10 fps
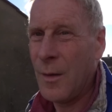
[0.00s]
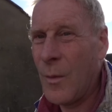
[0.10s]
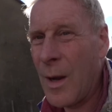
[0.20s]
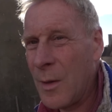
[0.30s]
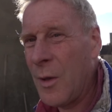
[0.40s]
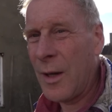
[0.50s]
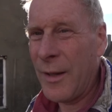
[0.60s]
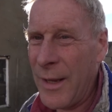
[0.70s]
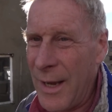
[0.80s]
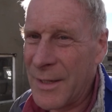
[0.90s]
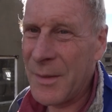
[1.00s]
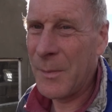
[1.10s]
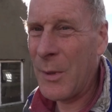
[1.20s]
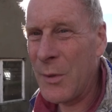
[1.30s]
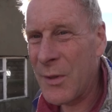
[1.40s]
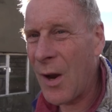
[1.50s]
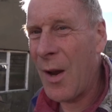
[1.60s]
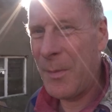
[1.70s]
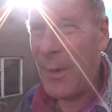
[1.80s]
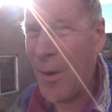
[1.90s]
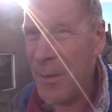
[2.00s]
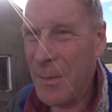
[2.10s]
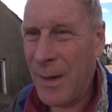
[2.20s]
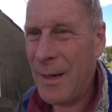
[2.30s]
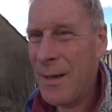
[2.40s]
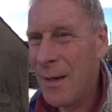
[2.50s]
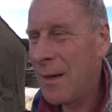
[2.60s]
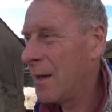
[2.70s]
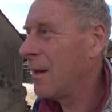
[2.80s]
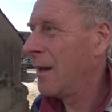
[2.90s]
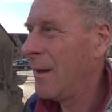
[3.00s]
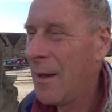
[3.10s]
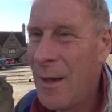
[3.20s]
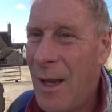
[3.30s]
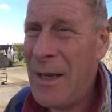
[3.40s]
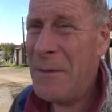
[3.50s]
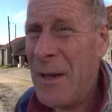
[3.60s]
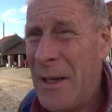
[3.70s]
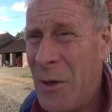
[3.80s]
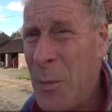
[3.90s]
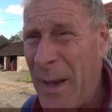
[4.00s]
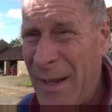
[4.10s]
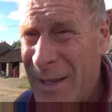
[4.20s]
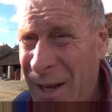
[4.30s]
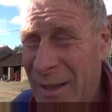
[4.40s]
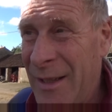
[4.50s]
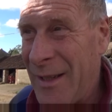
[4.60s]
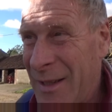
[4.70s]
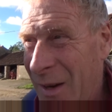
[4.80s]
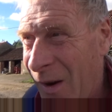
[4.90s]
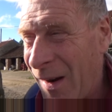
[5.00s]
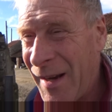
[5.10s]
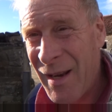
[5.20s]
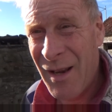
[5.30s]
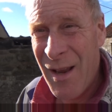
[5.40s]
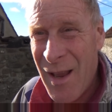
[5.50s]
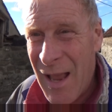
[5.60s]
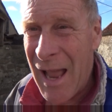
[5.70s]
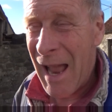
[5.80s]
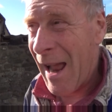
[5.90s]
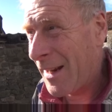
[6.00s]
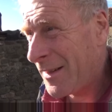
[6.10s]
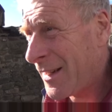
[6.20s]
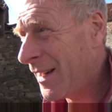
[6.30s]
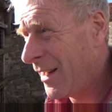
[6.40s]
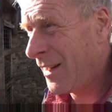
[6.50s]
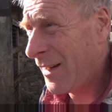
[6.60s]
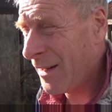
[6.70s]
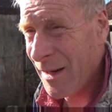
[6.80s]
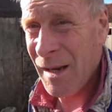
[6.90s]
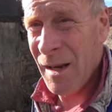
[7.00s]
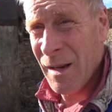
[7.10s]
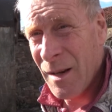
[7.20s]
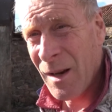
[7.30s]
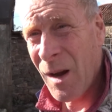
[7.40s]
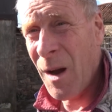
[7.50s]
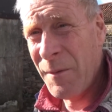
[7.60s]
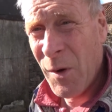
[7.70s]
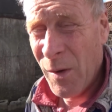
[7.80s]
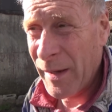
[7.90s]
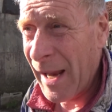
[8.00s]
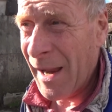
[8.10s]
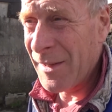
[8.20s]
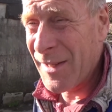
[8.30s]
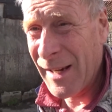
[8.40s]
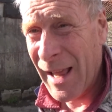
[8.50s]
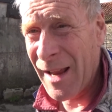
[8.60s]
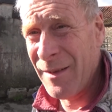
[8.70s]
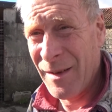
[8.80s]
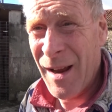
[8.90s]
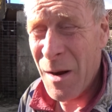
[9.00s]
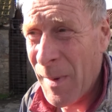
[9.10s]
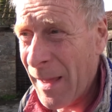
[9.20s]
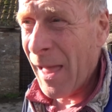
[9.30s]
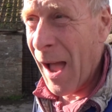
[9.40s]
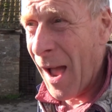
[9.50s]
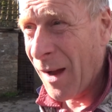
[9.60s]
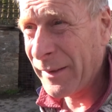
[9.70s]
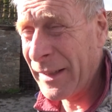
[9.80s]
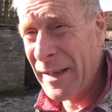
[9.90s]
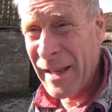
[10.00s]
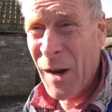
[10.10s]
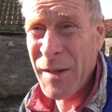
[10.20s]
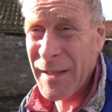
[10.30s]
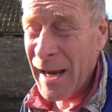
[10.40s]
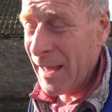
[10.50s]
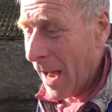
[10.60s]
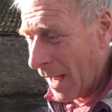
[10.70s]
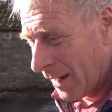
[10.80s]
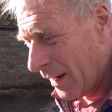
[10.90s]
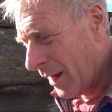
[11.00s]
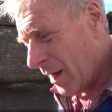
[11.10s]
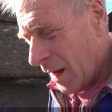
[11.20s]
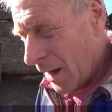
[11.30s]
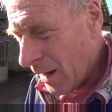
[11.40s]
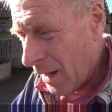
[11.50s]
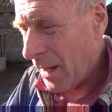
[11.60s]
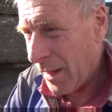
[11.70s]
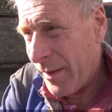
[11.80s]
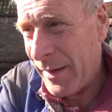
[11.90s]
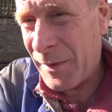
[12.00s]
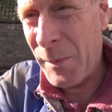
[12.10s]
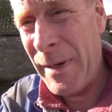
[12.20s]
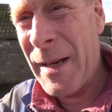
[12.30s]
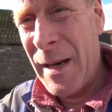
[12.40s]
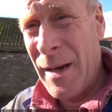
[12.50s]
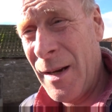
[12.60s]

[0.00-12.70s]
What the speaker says: Well, look at this, blue sky behind me, even a little bit of sun in the sky, and I've got the cows still out. How about that? I didn't think I'd say that this week,